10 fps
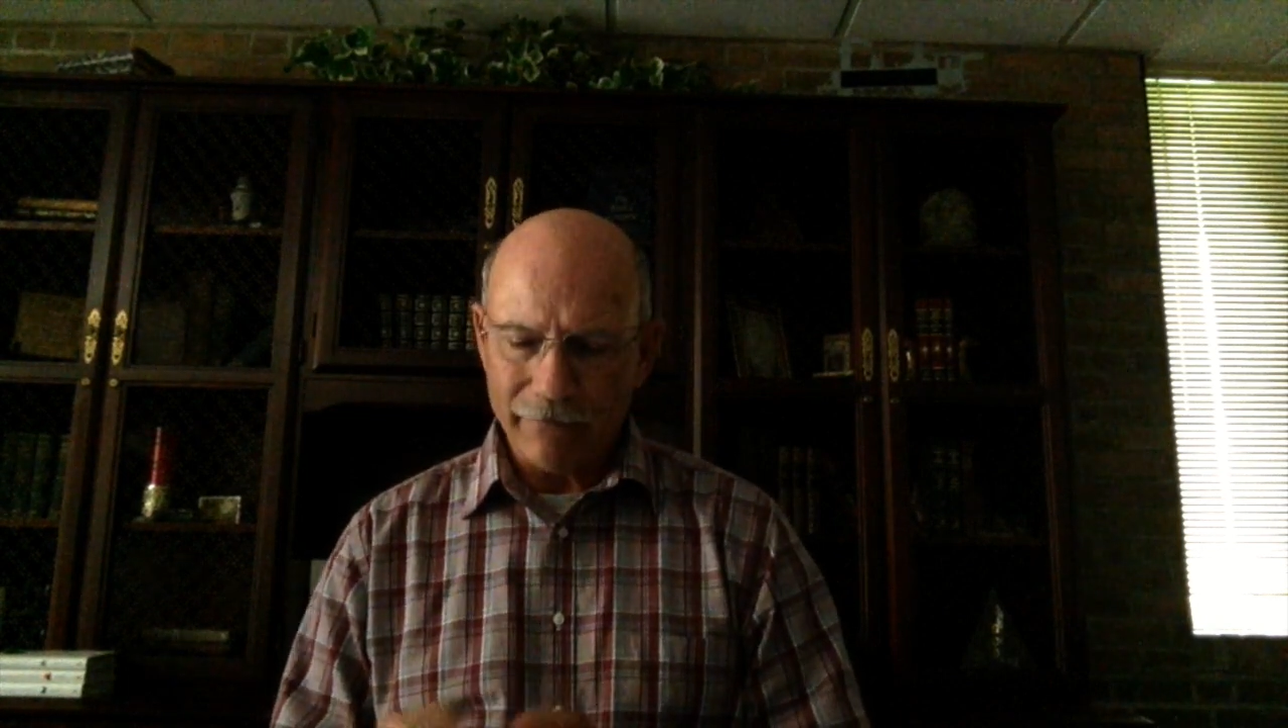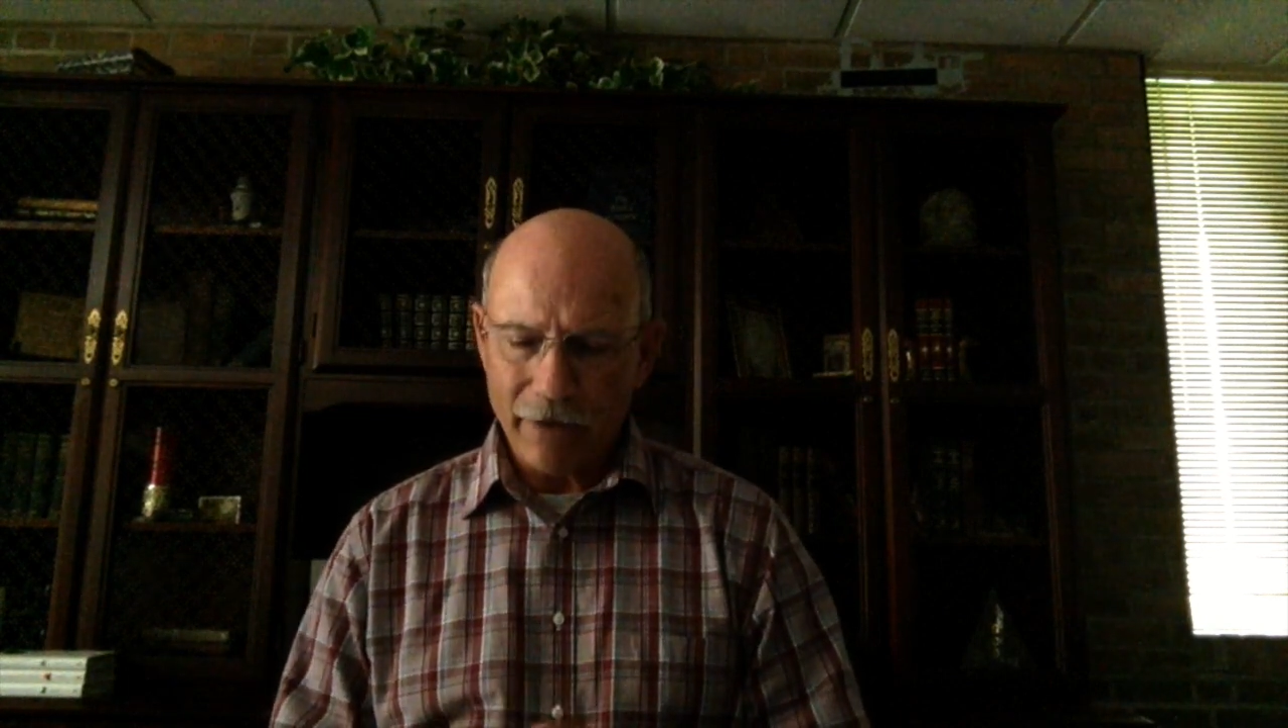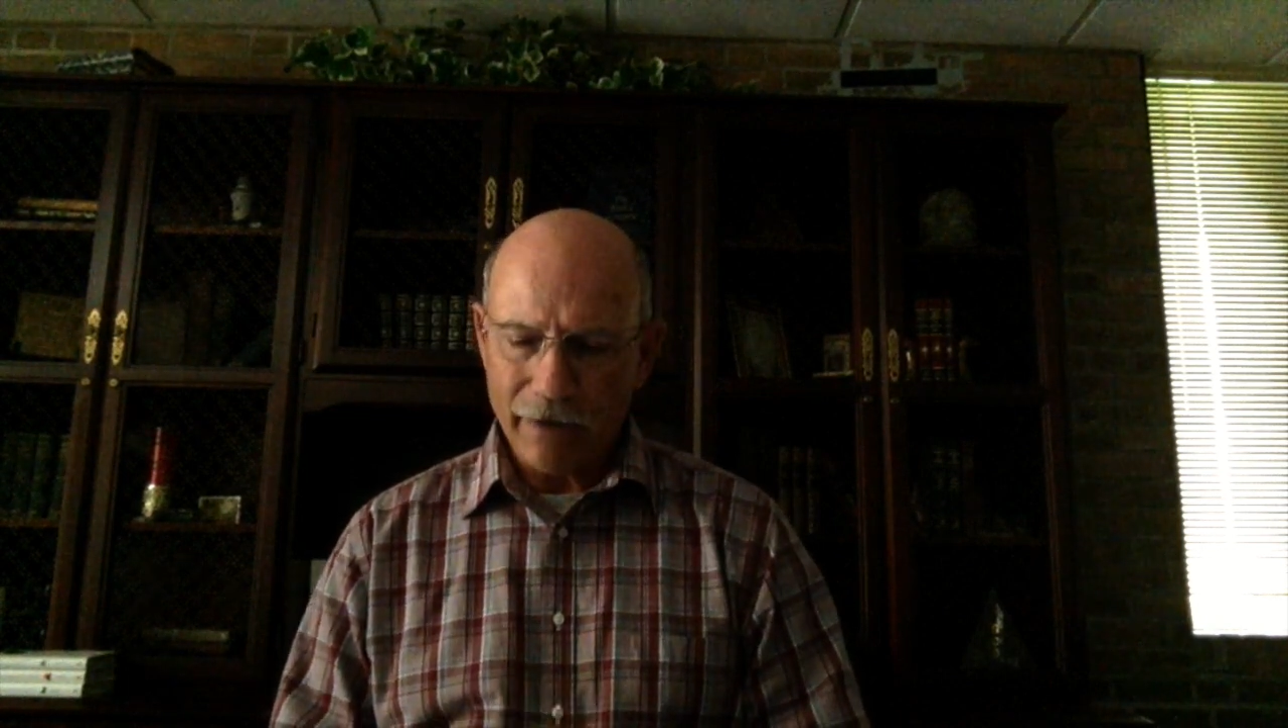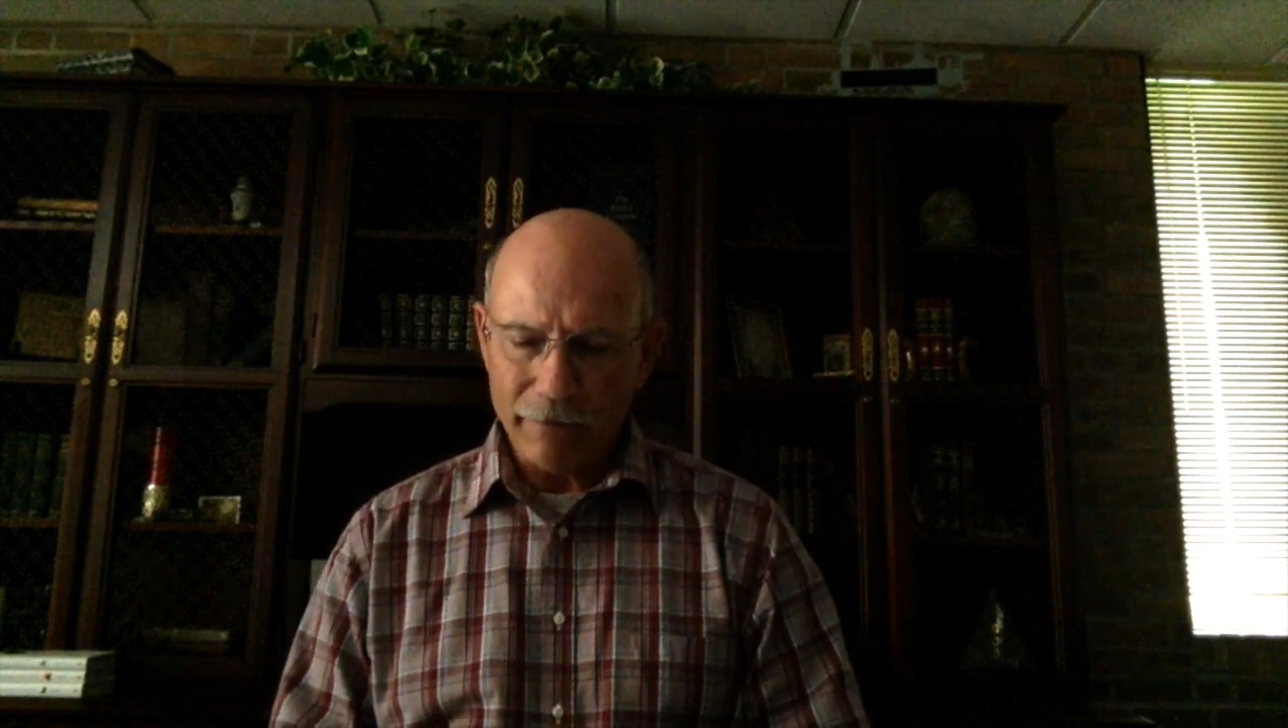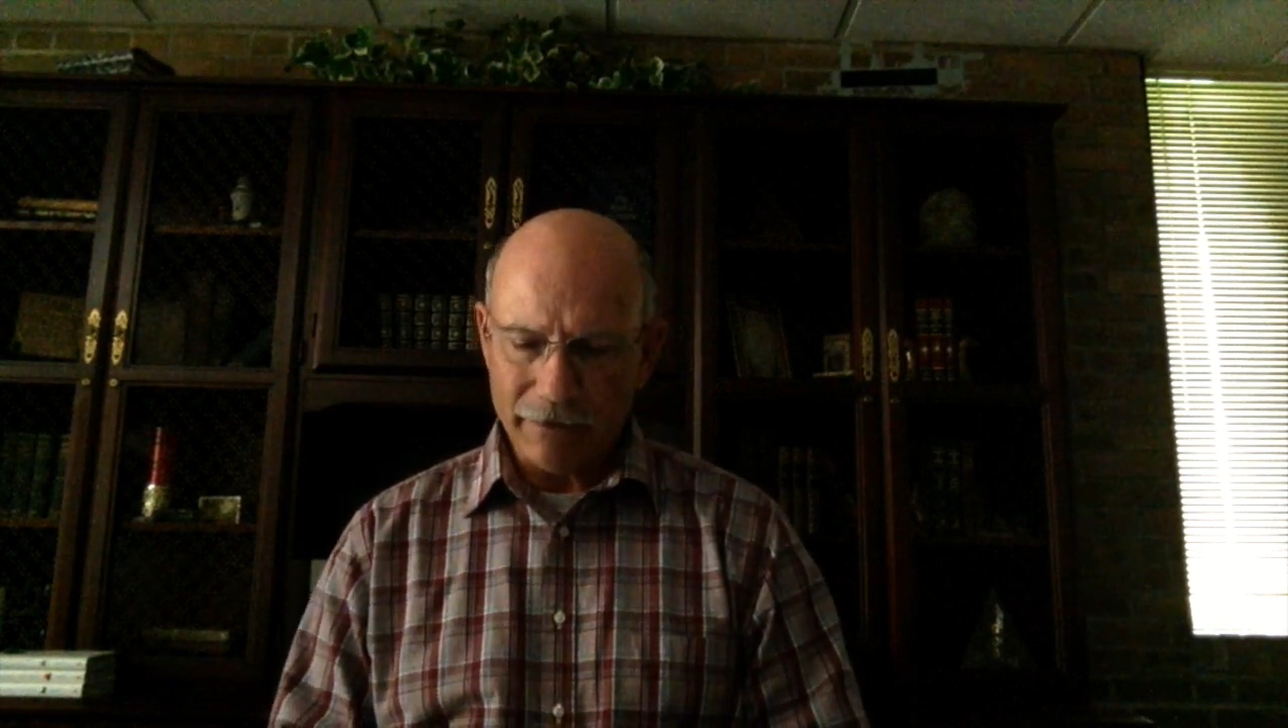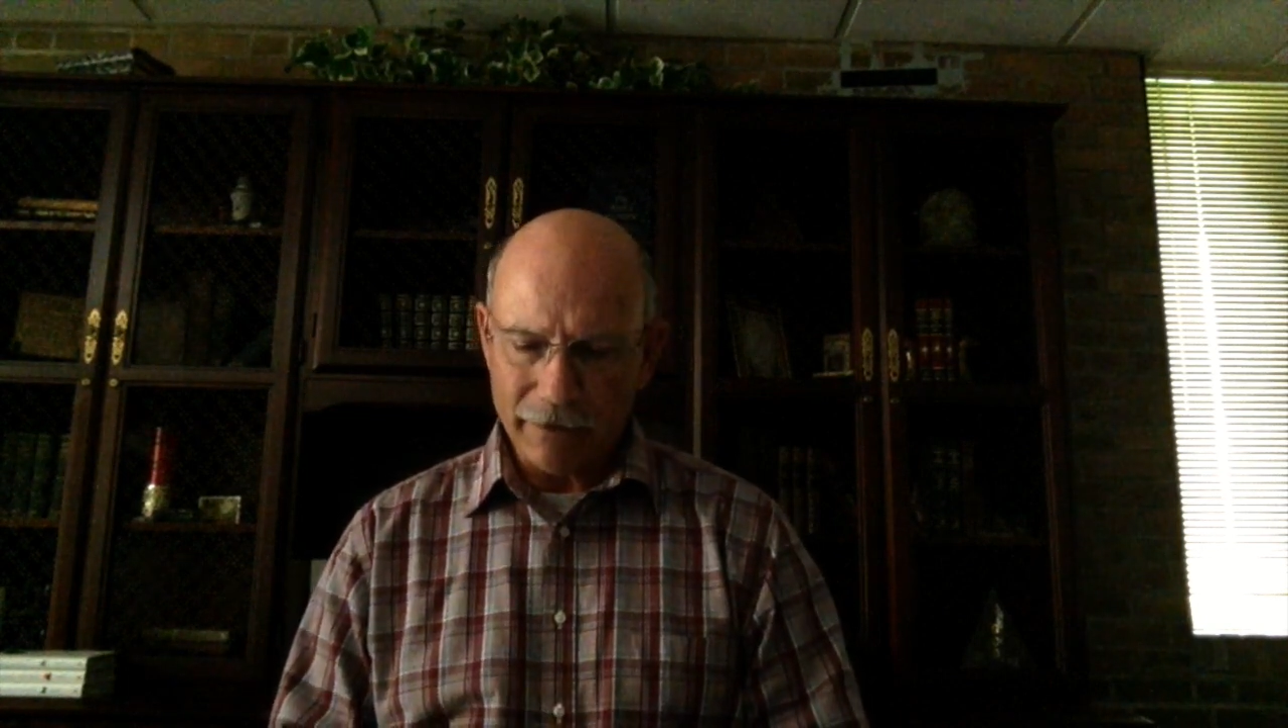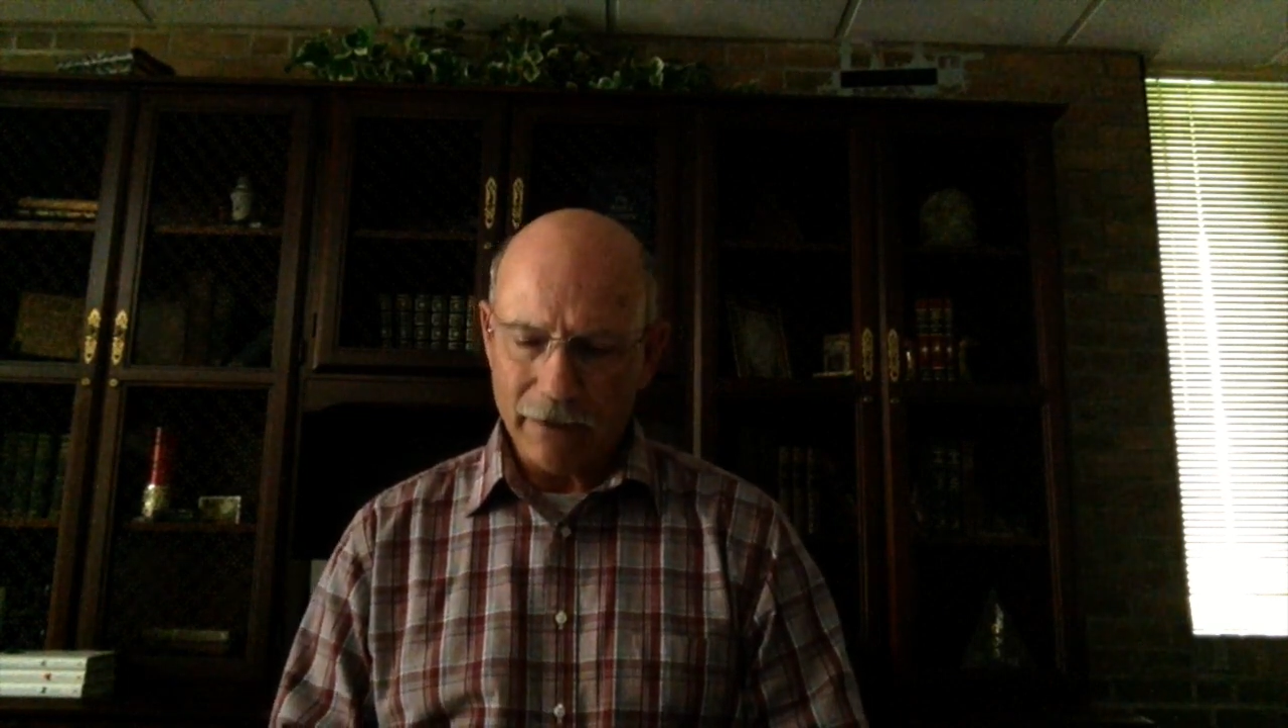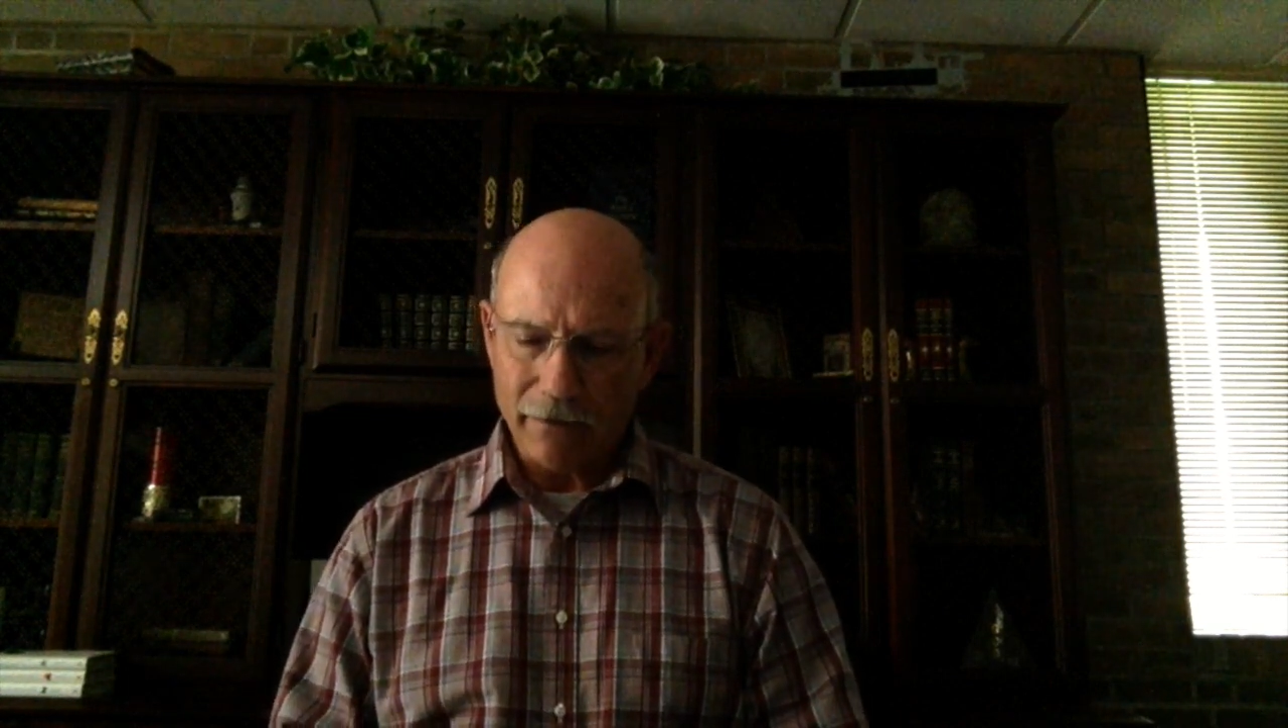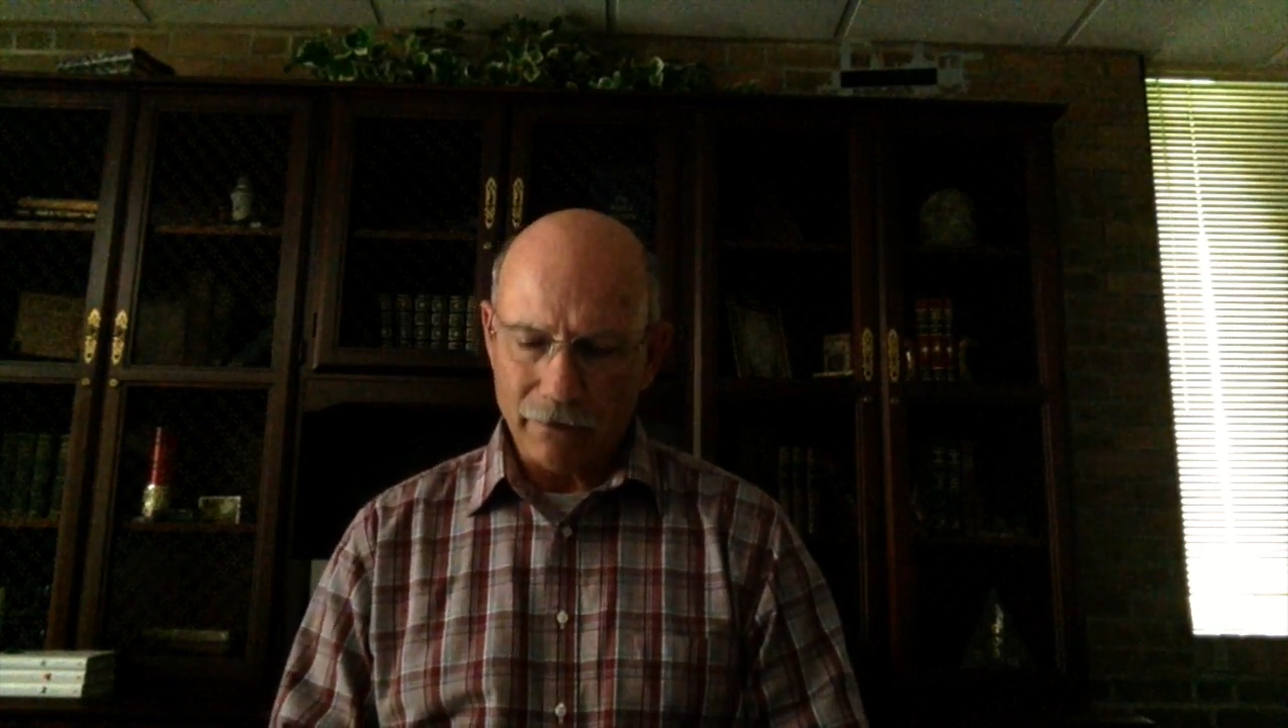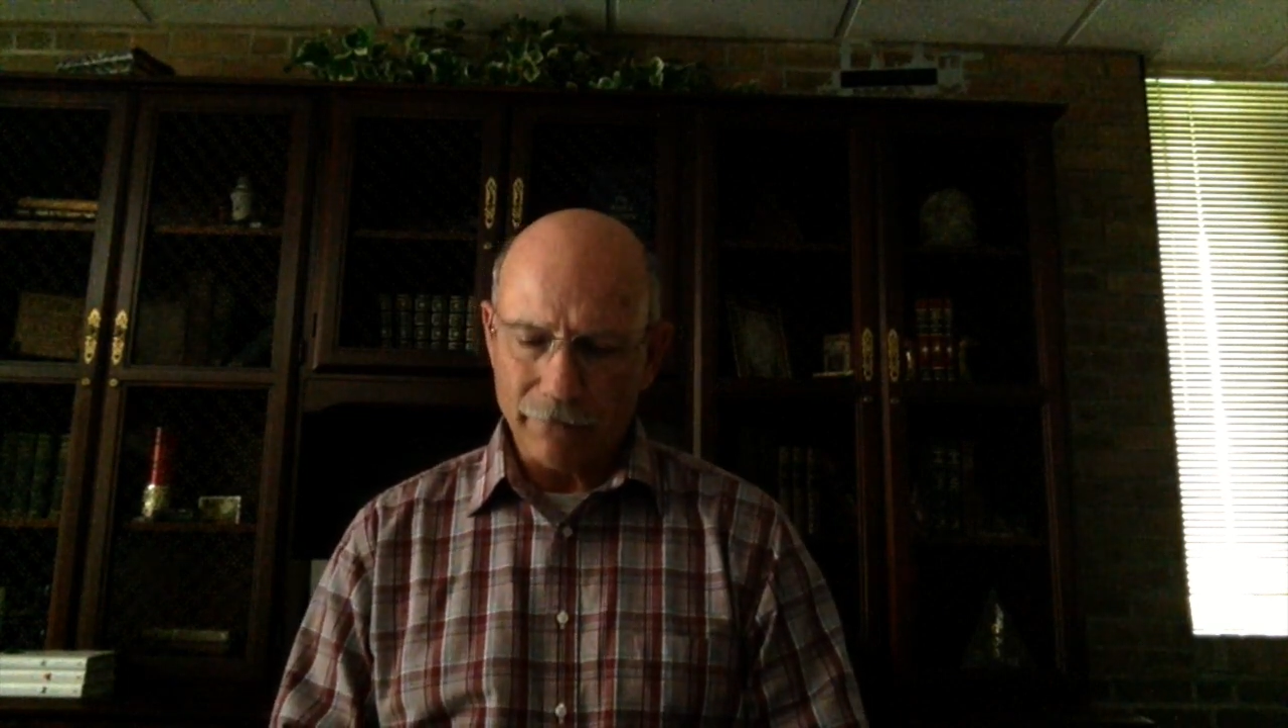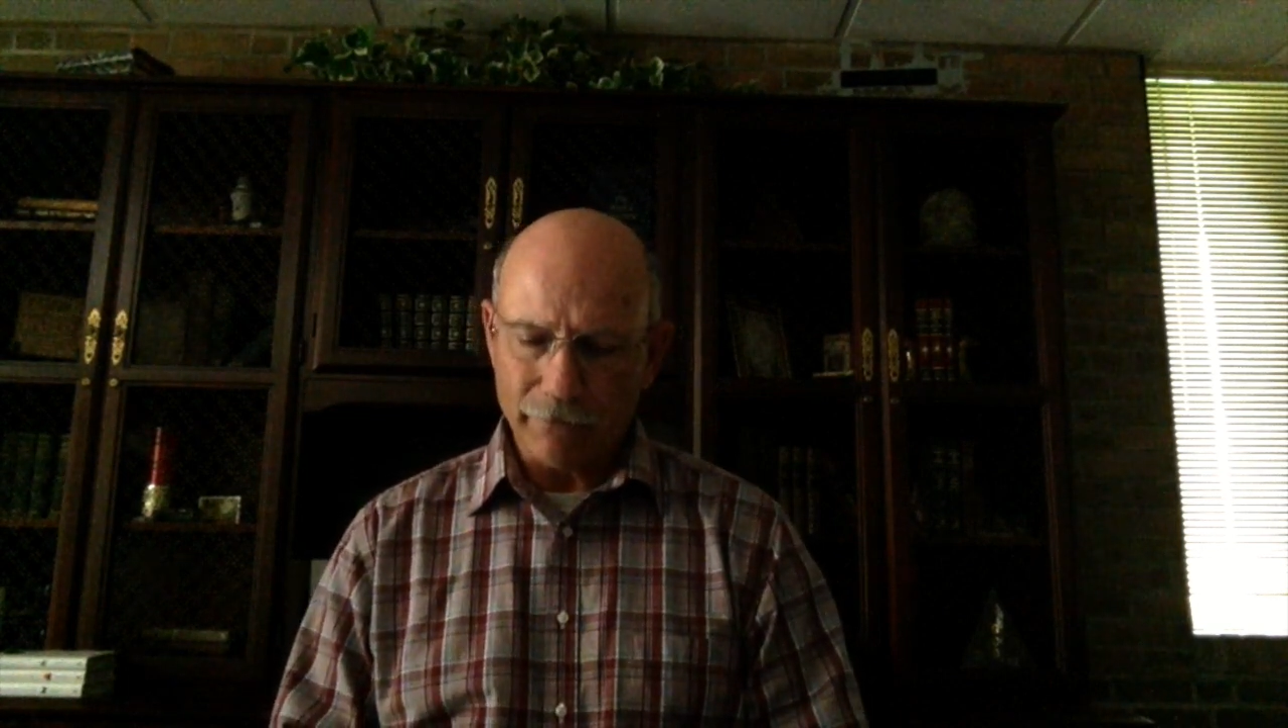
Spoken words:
very particular